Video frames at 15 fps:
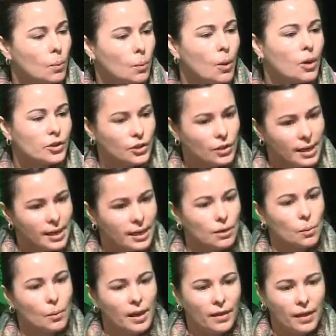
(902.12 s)
what you need
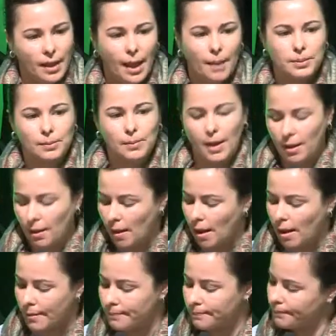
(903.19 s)
and where the gaps might
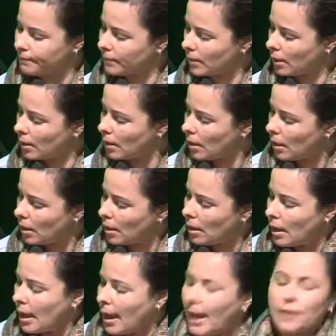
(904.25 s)
lie.
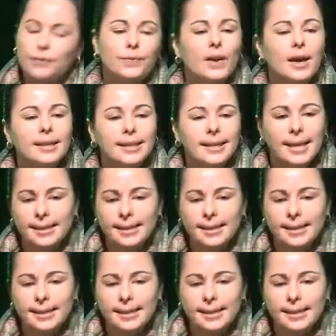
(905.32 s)
And finally,